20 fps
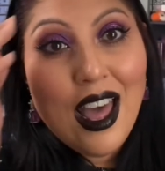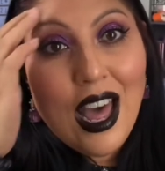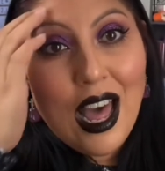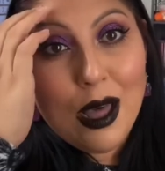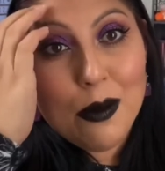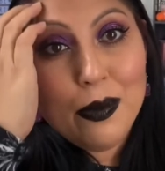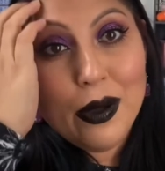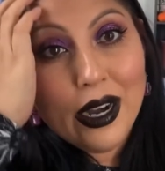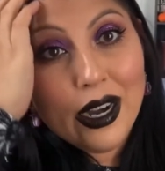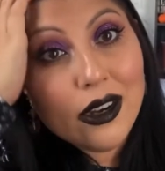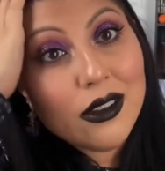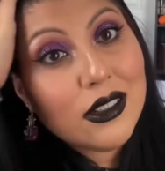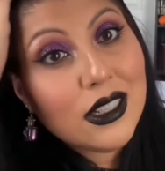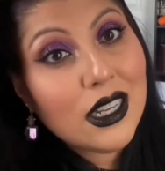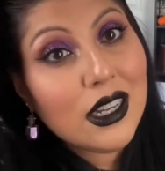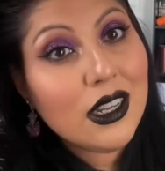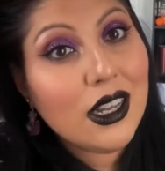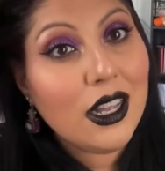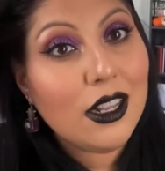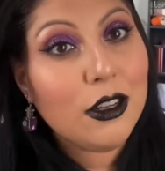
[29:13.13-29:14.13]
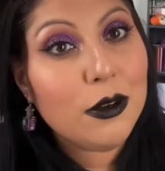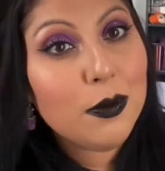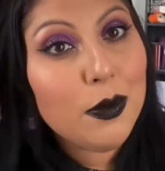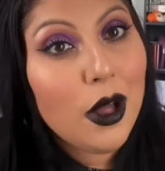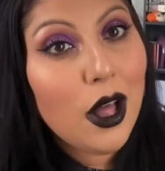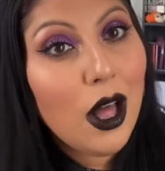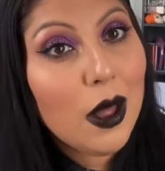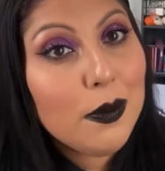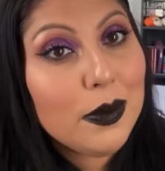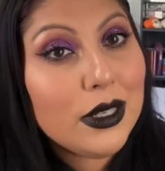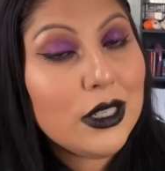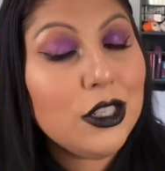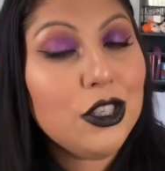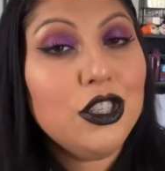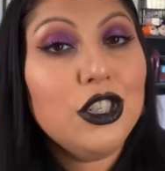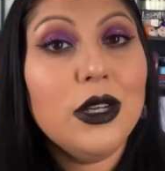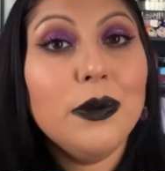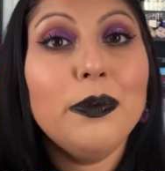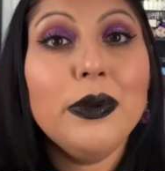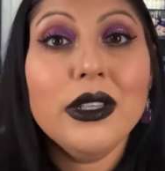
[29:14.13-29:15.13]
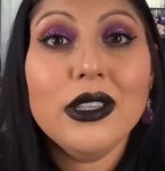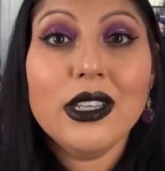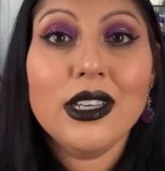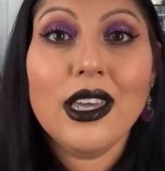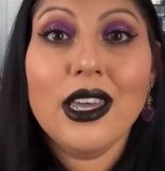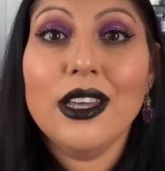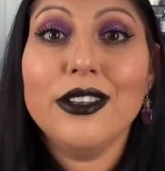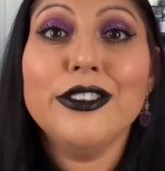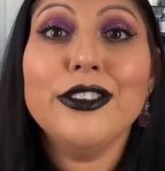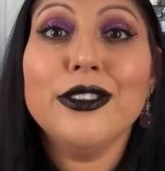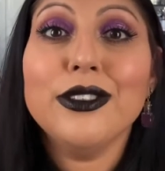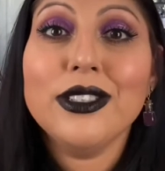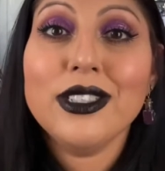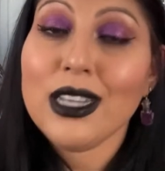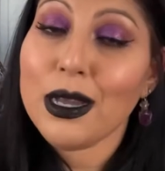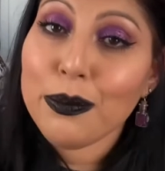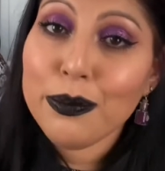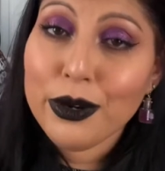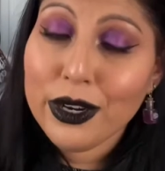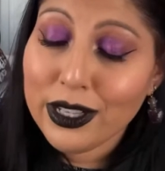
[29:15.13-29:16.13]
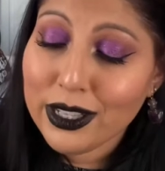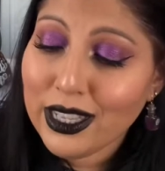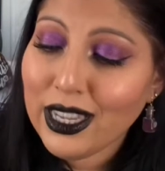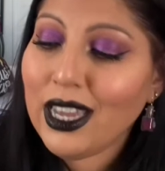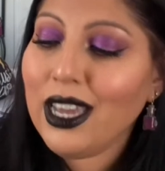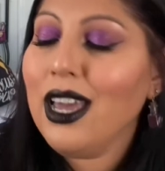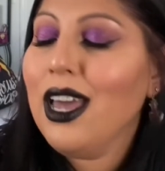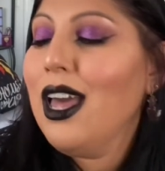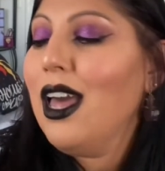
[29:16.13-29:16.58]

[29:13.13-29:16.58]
Apparently Colourpop is shipping the candles separately.